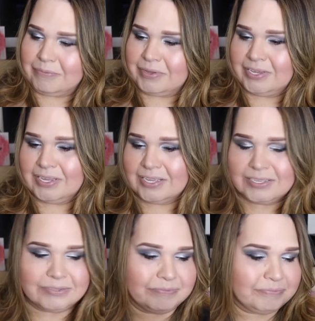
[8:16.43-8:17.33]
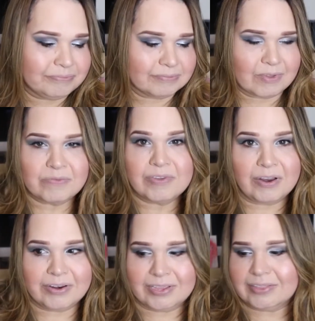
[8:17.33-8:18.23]
But yeah,
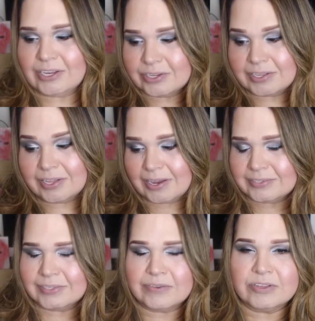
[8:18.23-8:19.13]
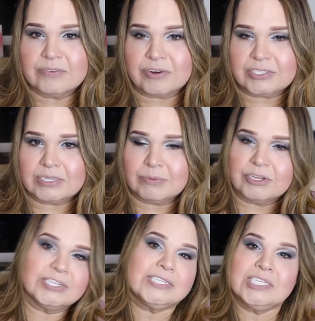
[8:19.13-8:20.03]
very, they look a lot, they look very
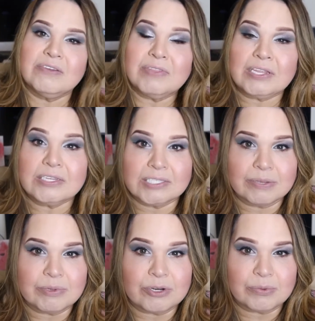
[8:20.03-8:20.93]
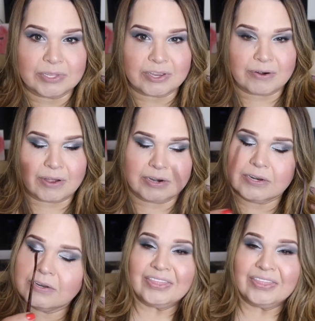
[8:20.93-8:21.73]
similar. Let's see if they look similar when they're on.